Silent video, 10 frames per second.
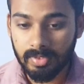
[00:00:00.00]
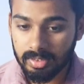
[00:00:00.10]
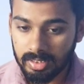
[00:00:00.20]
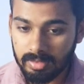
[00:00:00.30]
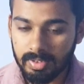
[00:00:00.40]

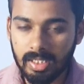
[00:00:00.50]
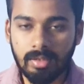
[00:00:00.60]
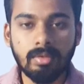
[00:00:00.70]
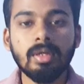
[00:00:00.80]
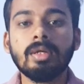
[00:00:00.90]
Here we
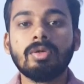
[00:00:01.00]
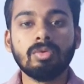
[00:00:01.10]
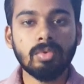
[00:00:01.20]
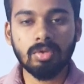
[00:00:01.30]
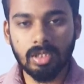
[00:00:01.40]
have two
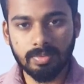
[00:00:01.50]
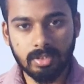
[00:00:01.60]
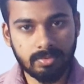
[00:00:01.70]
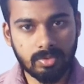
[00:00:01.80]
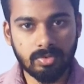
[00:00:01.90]
more types
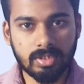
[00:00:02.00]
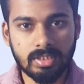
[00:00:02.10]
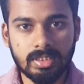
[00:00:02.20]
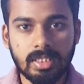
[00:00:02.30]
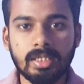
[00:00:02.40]
of
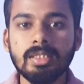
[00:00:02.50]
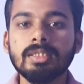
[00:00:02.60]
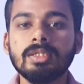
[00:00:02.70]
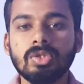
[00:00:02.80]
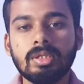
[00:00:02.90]
solutions, that
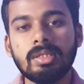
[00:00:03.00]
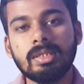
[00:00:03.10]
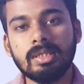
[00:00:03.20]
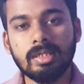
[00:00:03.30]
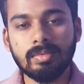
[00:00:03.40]
is solid
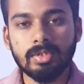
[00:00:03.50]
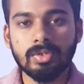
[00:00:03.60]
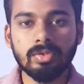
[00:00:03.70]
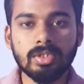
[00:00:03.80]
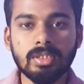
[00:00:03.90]
in liquid
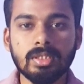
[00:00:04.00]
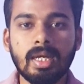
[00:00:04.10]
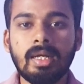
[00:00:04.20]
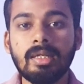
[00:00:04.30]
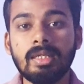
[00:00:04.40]
solutions
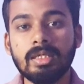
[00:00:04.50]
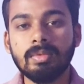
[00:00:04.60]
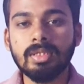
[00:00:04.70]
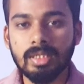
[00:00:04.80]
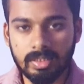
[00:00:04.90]
and
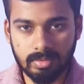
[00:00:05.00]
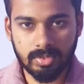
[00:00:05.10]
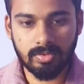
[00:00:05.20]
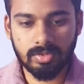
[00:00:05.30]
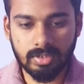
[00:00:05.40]
liquid in liquid
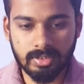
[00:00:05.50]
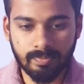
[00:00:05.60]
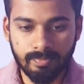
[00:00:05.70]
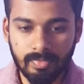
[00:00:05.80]
solutions.